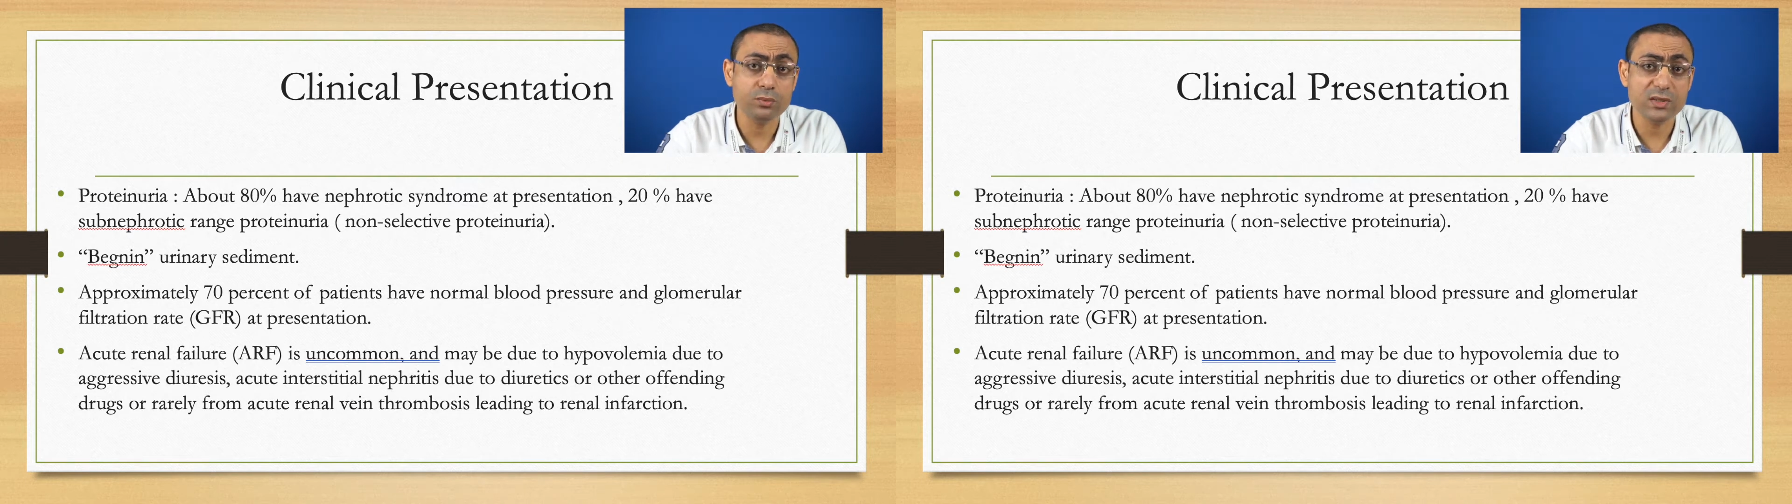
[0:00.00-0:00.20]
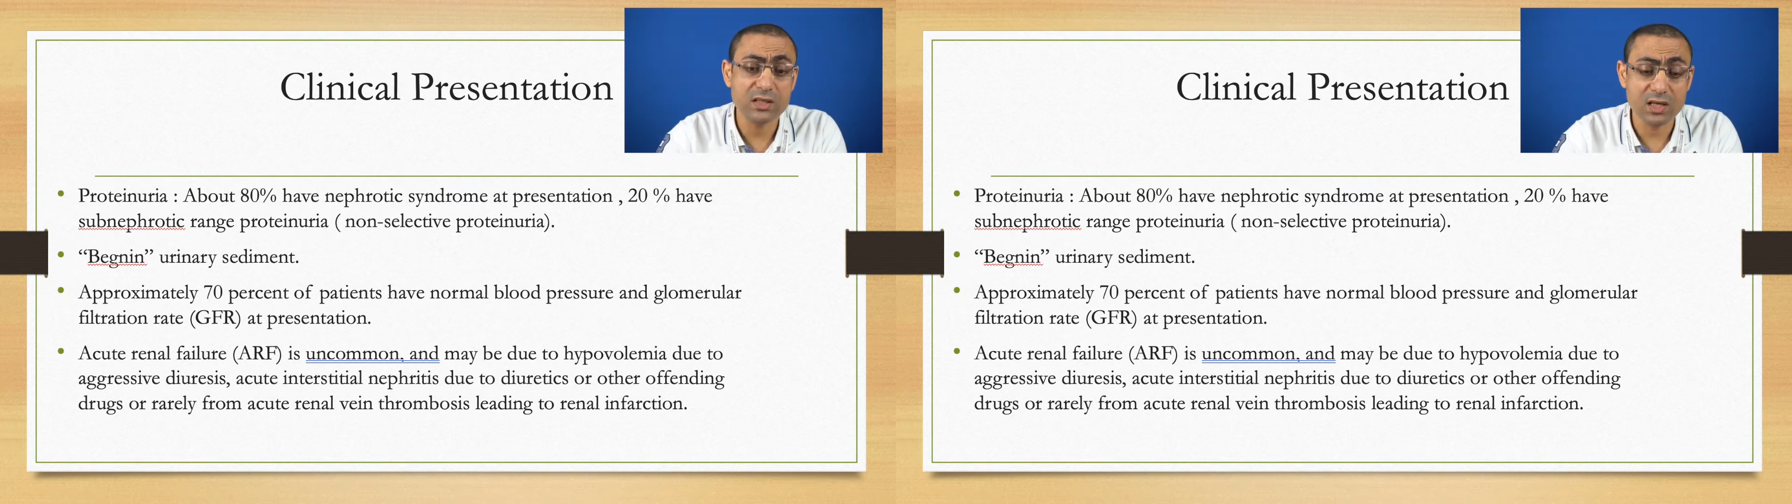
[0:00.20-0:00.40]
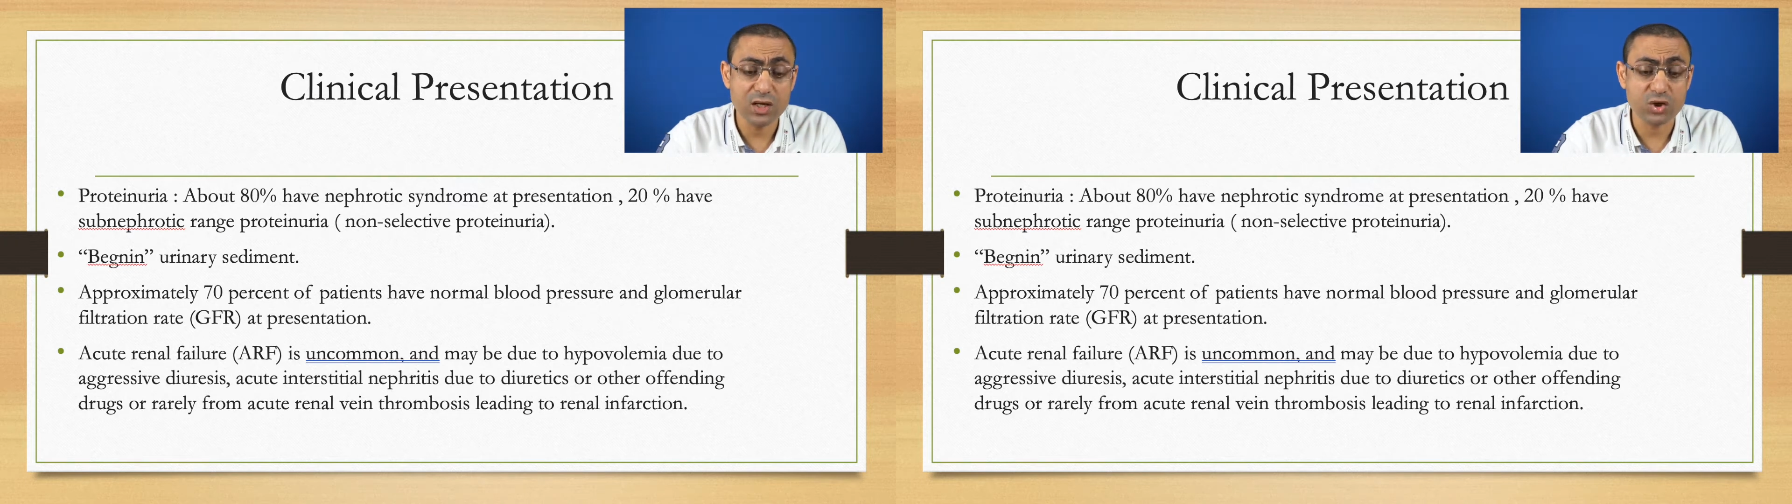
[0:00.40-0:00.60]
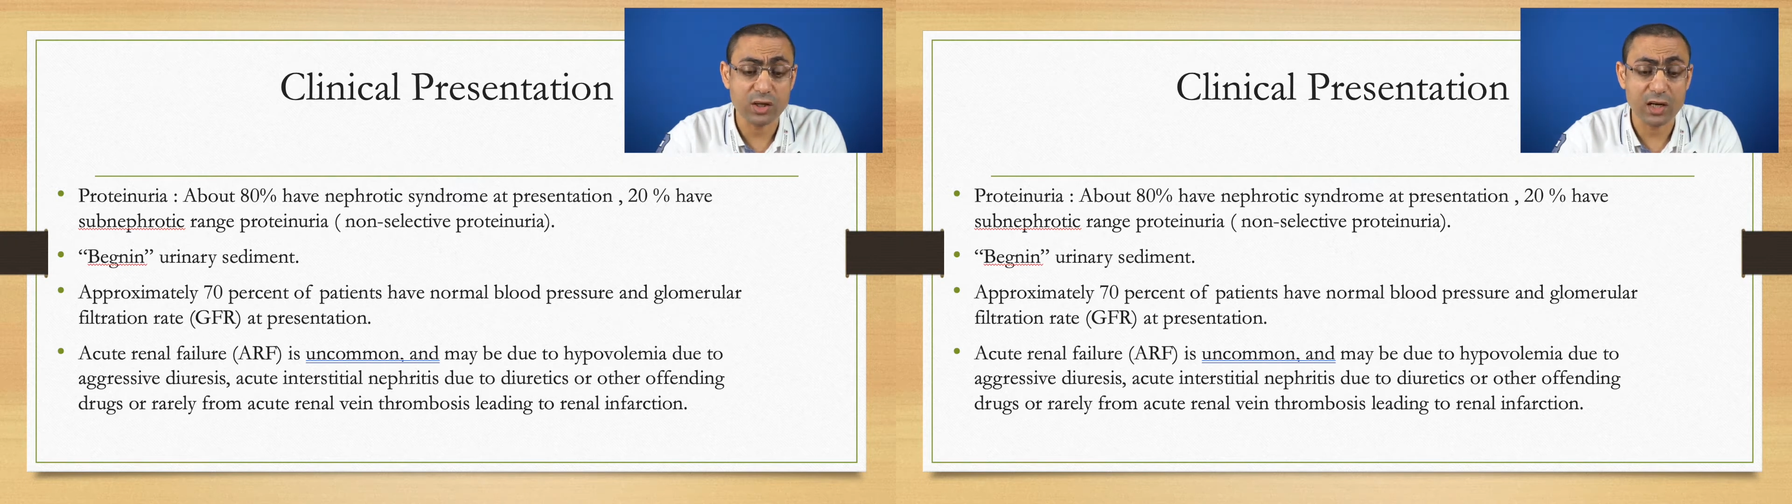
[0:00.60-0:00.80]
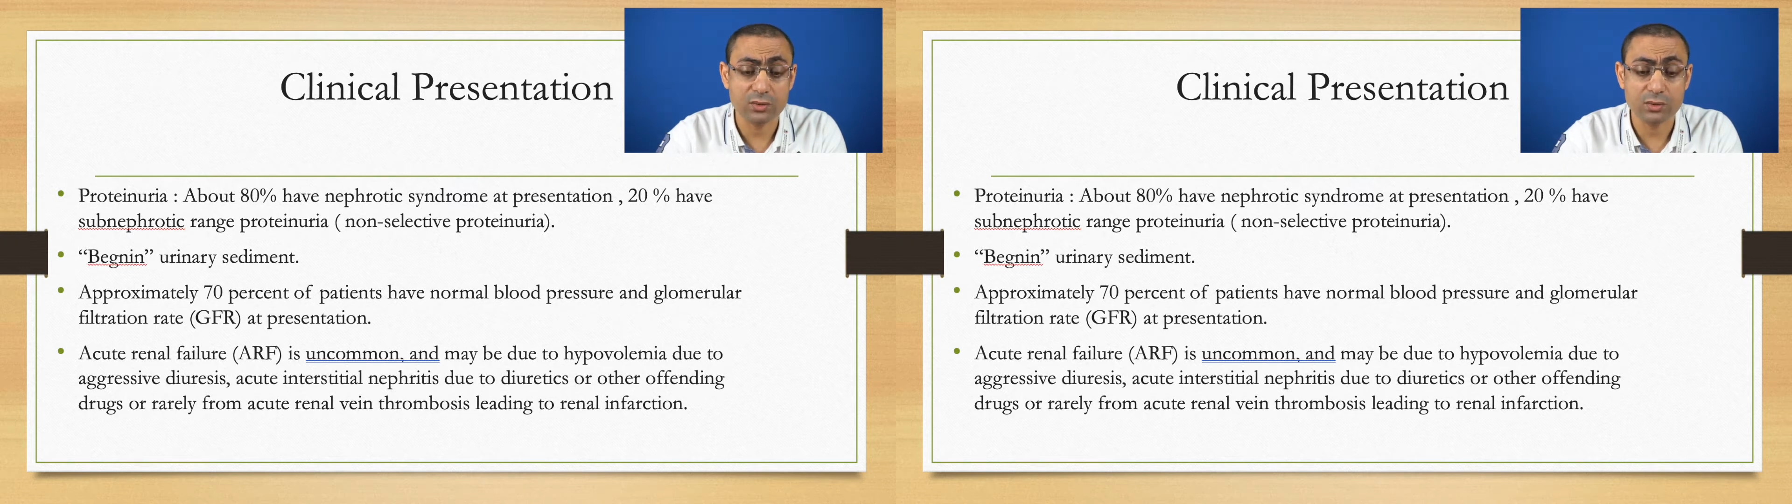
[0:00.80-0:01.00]

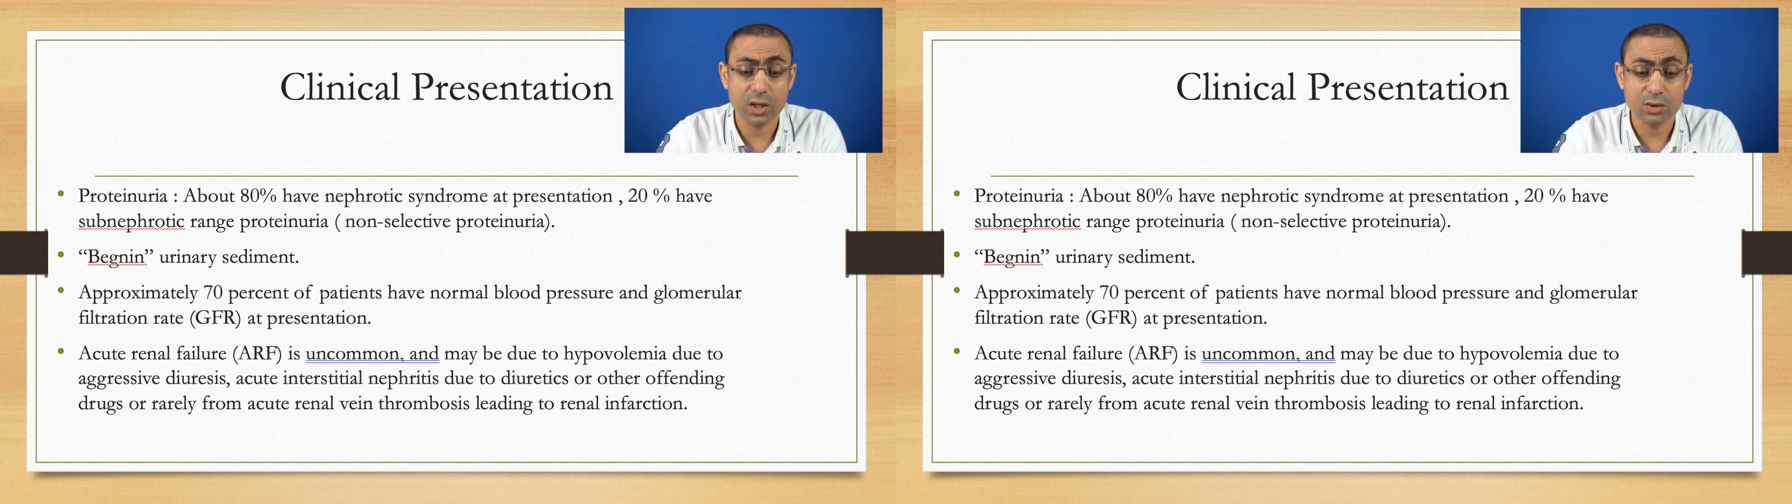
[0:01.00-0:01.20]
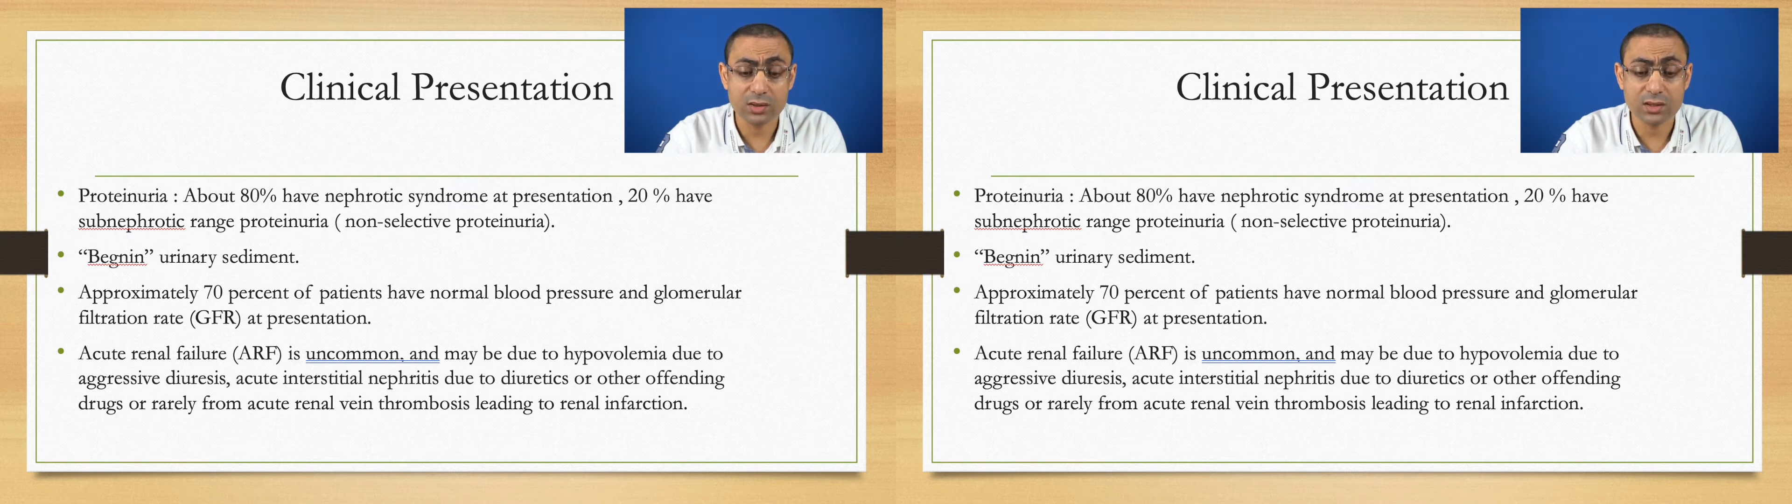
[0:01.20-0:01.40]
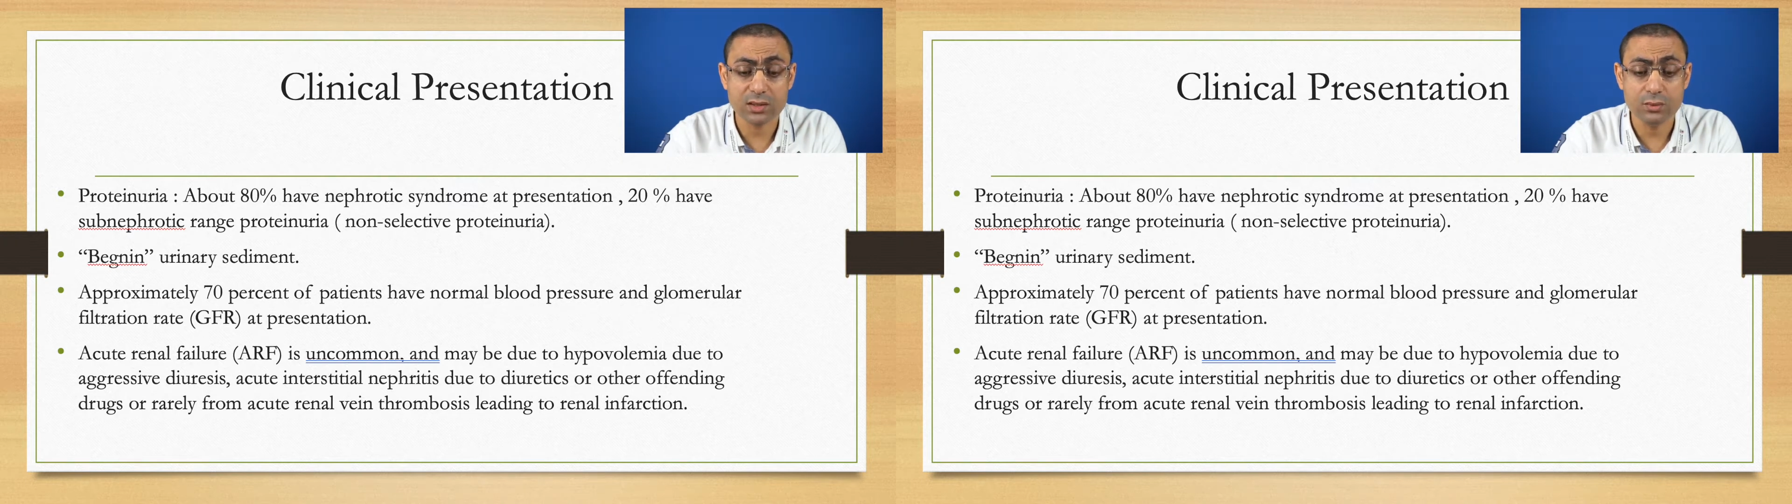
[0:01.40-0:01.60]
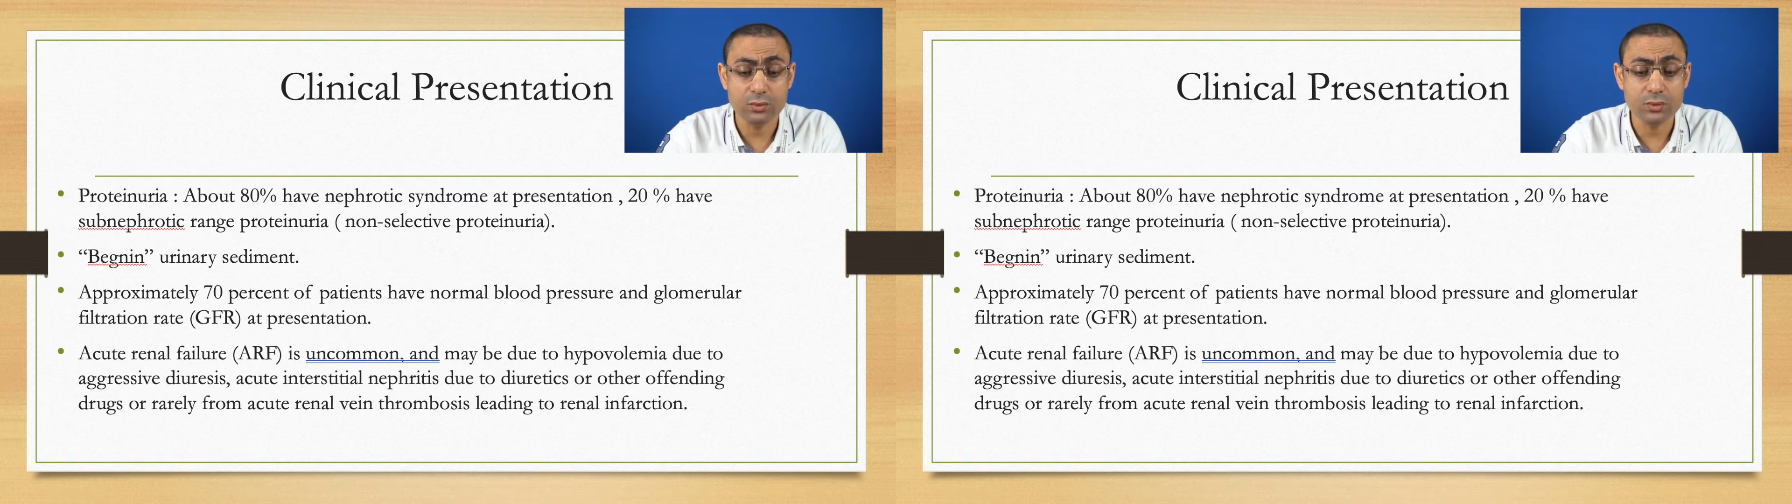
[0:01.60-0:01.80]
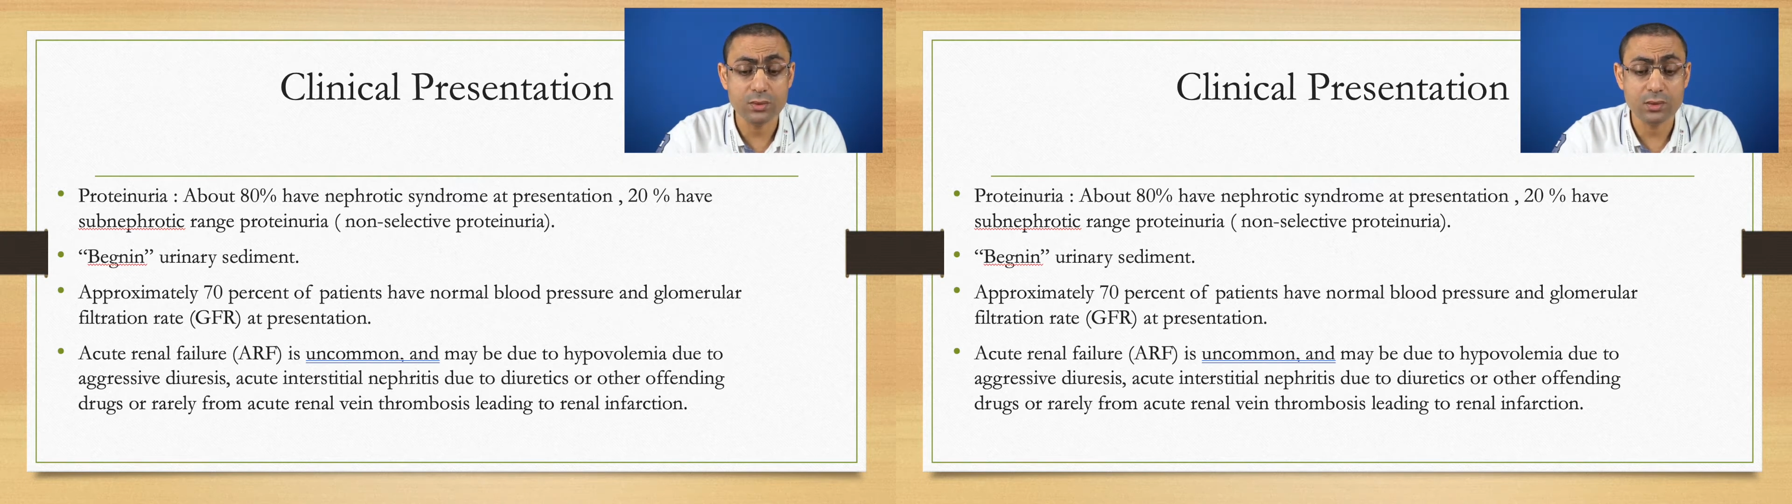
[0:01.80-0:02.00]
medication and the diuretics
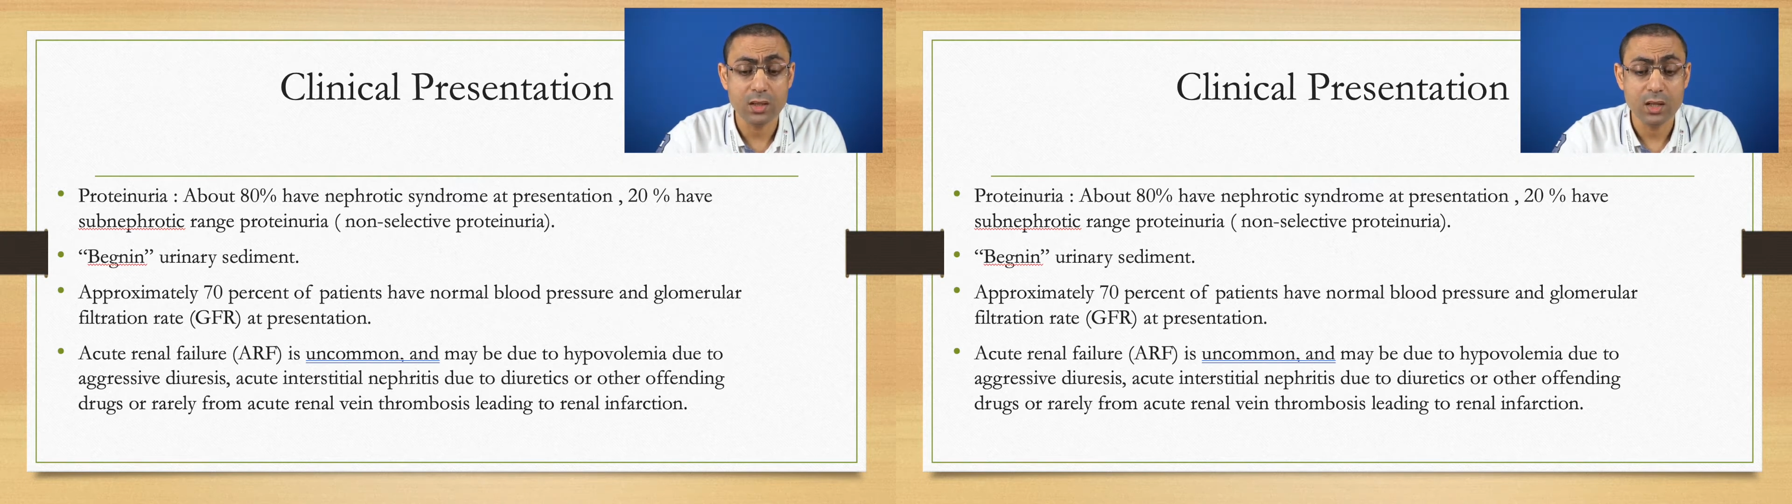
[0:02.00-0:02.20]
used,